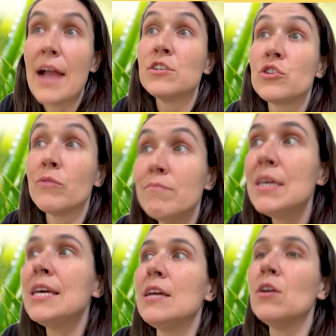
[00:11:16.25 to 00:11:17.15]
And to
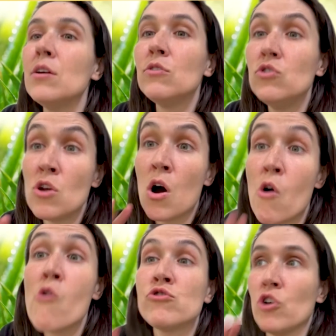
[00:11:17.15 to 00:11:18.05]
me,
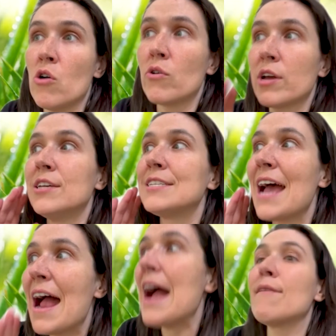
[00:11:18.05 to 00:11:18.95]
no joke
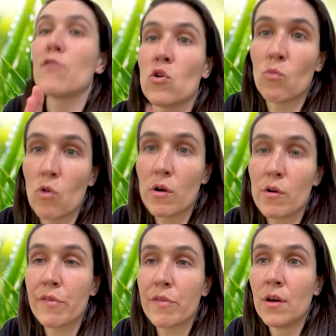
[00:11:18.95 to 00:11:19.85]
is ever
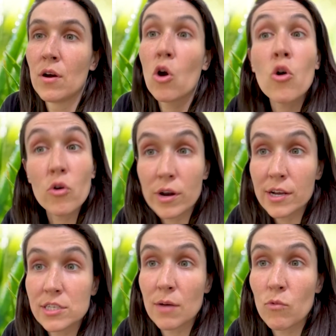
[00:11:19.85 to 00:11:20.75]
worth
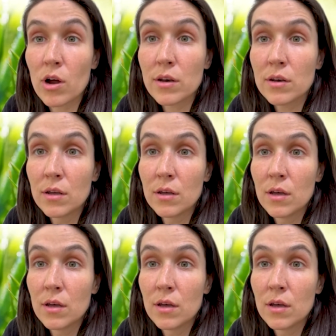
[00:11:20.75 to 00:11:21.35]
hurting someone.